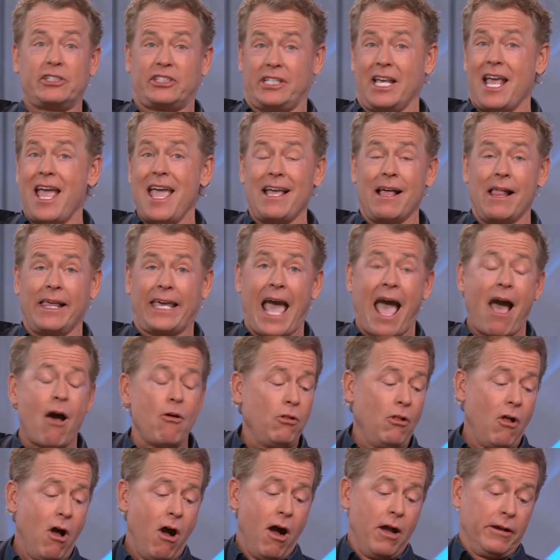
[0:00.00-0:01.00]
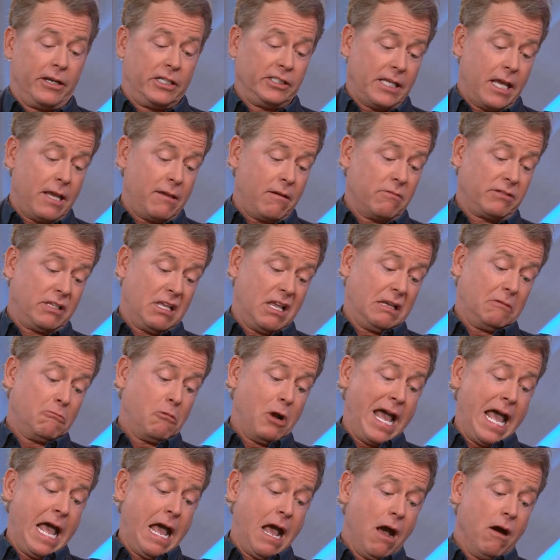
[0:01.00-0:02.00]
was saying like how oh long because I, I was like,
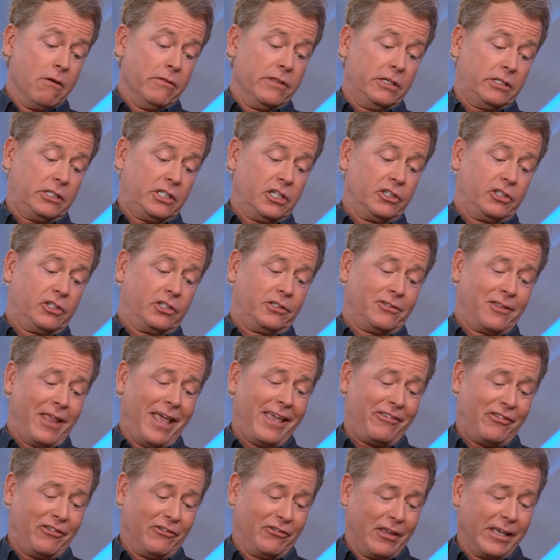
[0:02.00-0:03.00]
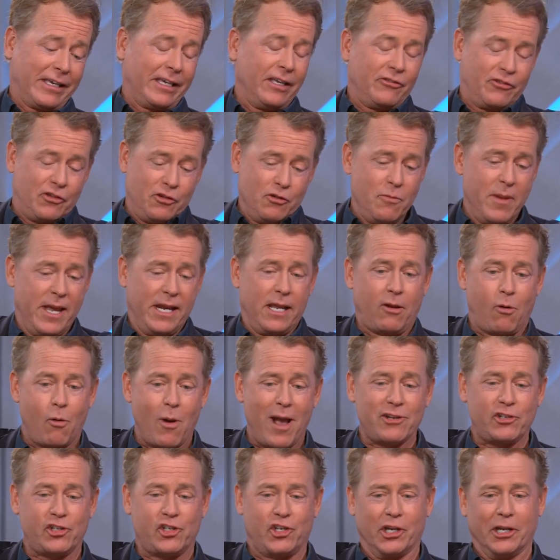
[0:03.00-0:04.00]
wow, this is this is like a two minute
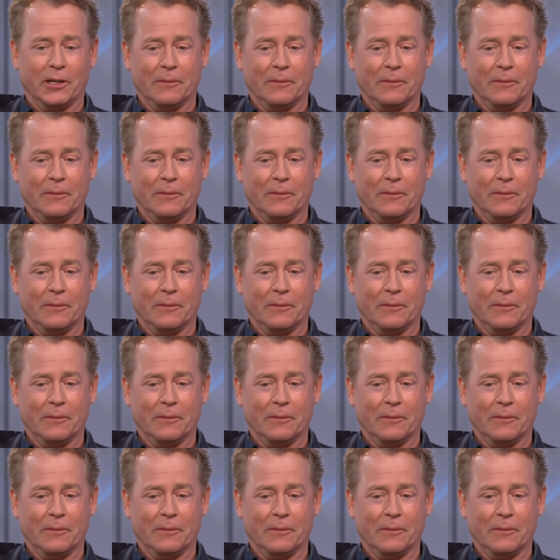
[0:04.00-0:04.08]
question.